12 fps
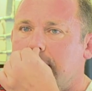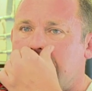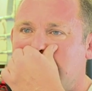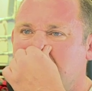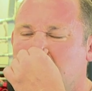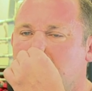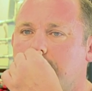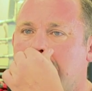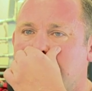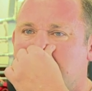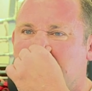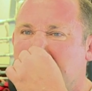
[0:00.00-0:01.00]
They join
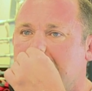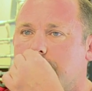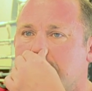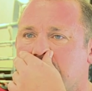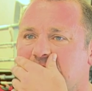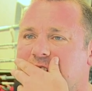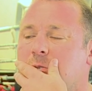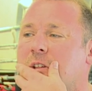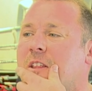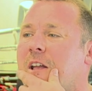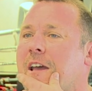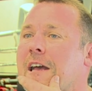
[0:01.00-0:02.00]
martial arts because they
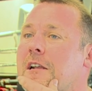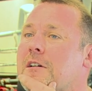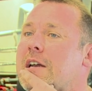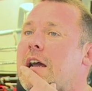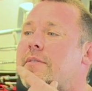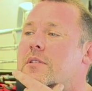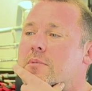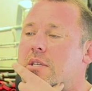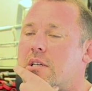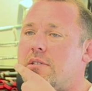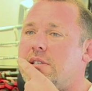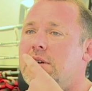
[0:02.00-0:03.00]
want to know how to look after
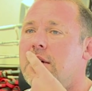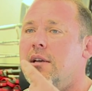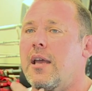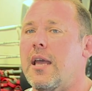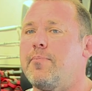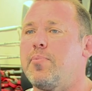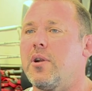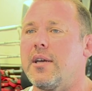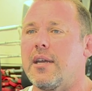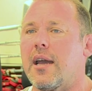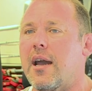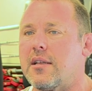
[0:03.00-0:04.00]
themselves. And
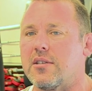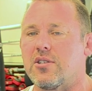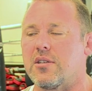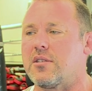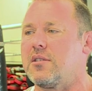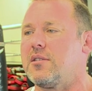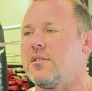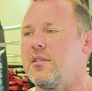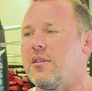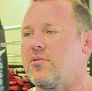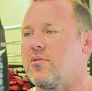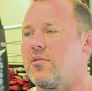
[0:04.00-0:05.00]
pulling guard is just
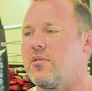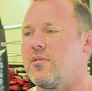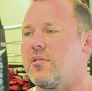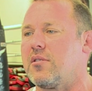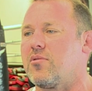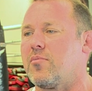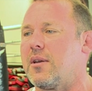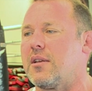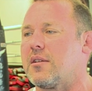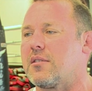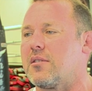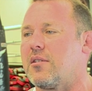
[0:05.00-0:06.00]

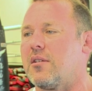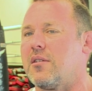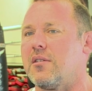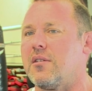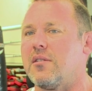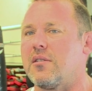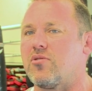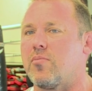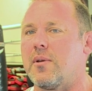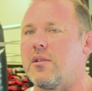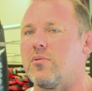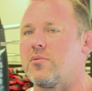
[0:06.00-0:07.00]

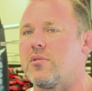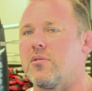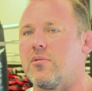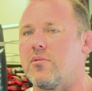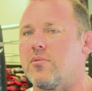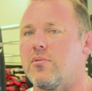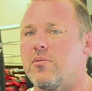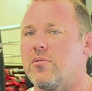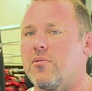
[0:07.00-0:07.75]
detrimental to